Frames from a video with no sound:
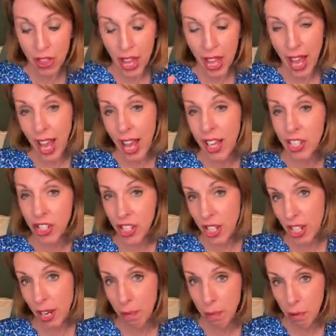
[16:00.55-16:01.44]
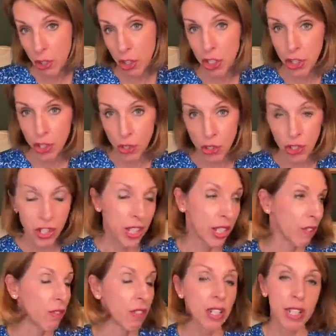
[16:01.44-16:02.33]
They actually are
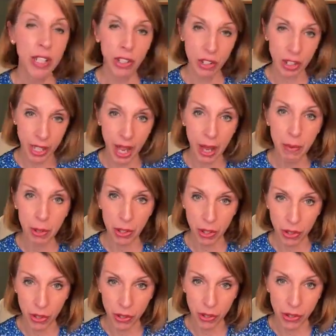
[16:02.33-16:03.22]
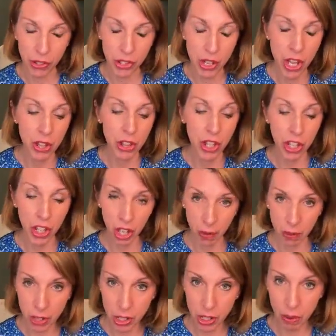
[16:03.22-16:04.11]
producing really good chemicals that
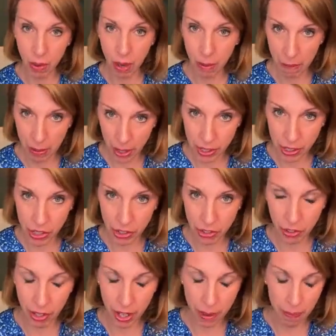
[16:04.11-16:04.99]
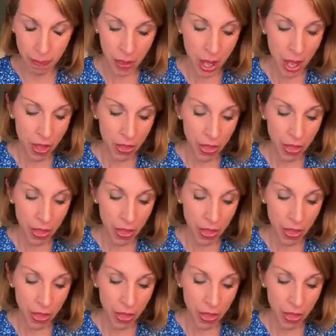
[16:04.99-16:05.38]
go into our bloodstream